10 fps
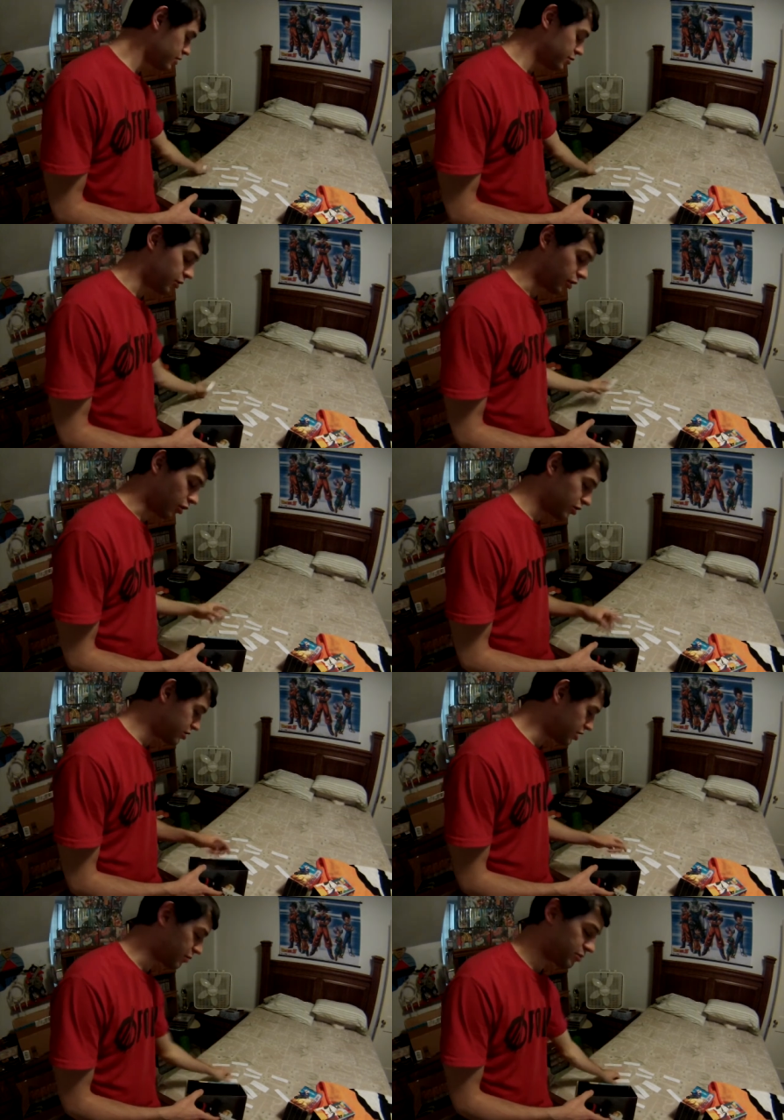with all these
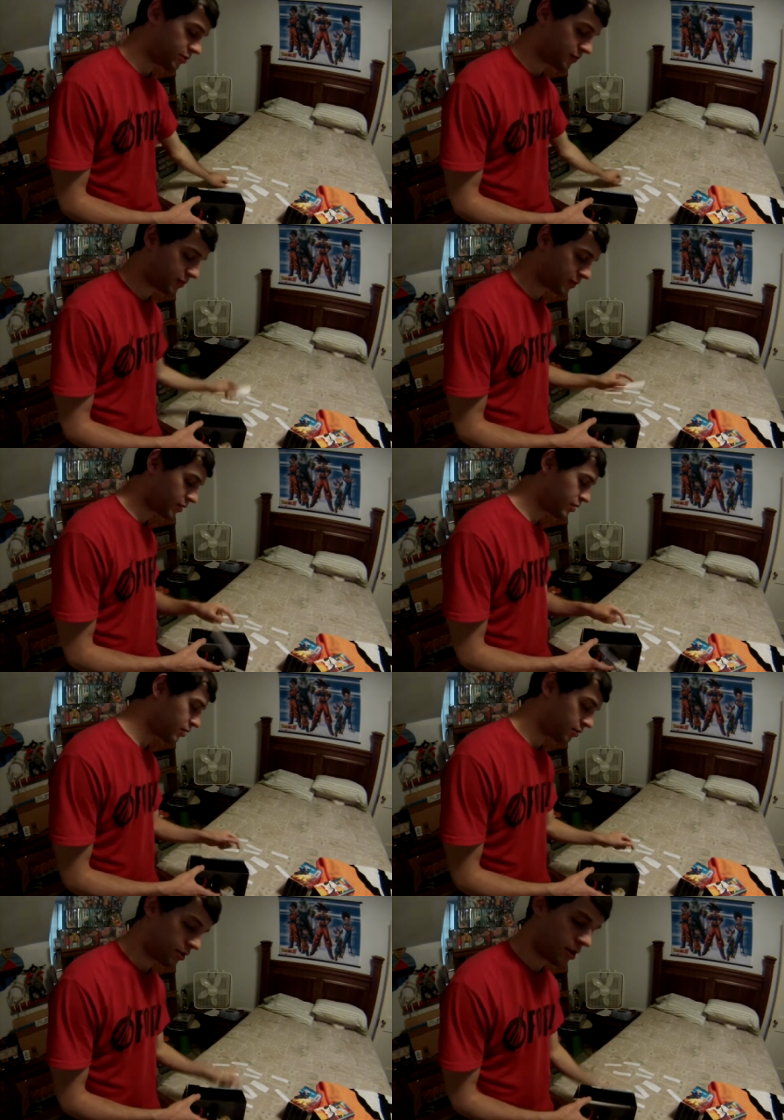names.
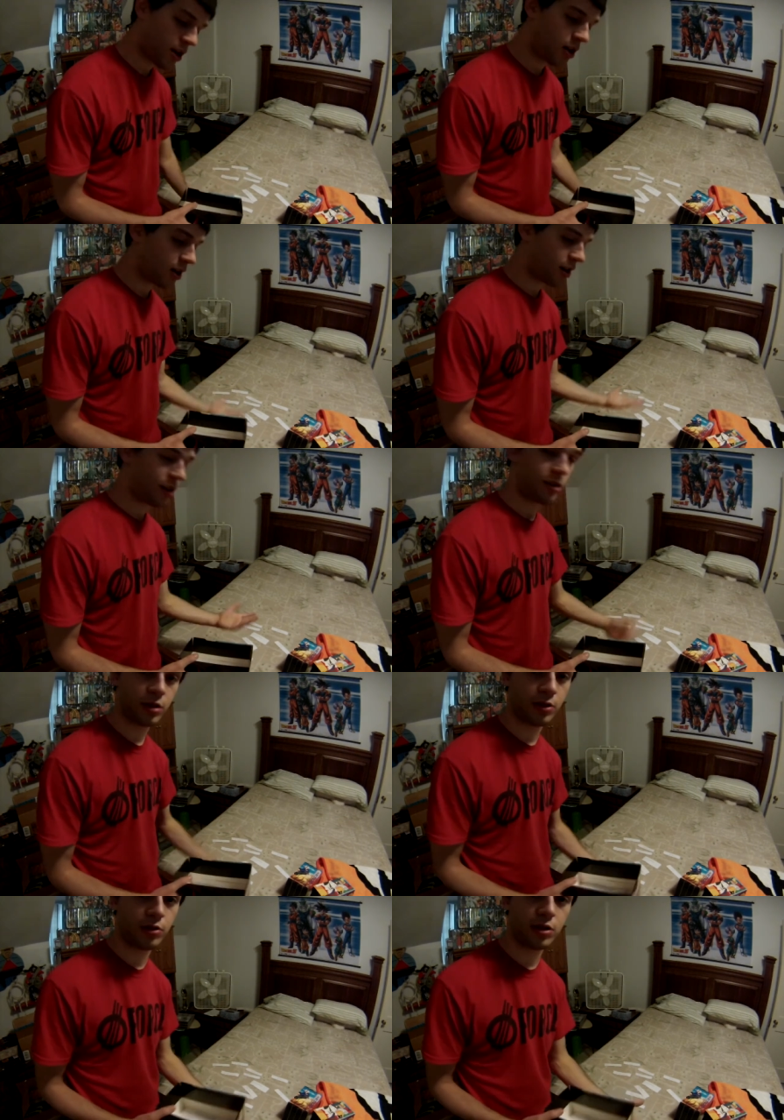And you just